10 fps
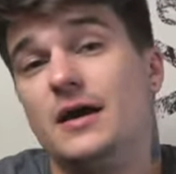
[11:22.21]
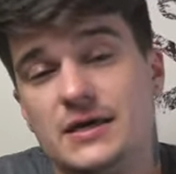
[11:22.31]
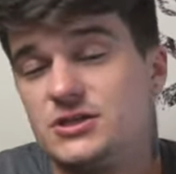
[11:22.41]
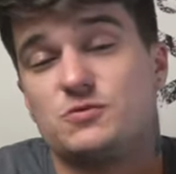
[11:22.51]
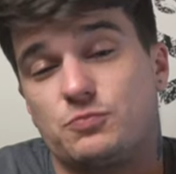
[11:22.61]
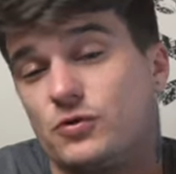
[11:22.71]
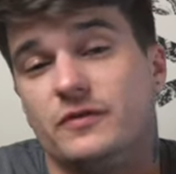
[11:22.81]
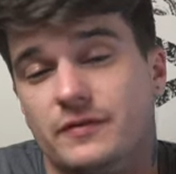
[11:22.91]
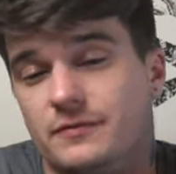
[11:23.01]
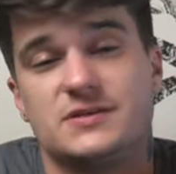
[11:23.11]
it's just
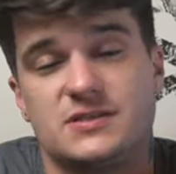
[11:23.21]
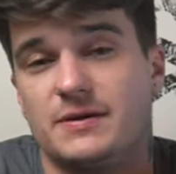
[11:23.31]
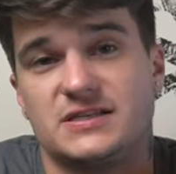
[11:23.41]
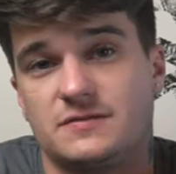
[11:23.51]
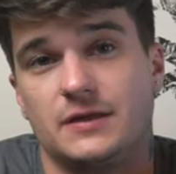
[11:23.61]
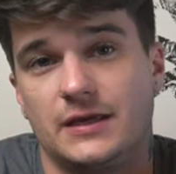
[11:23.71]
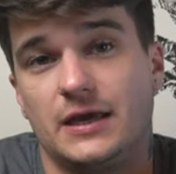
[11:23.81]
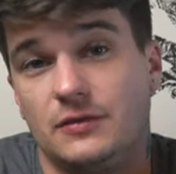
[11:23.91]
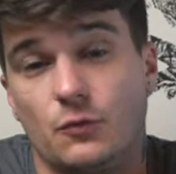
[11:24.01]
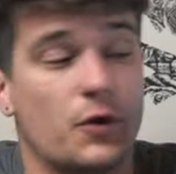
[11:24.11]
proven it's the best feeling
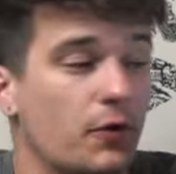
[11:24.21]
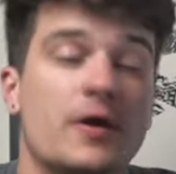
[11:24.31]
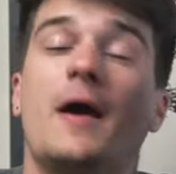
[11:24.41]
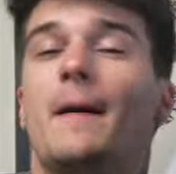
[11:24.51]
in the world.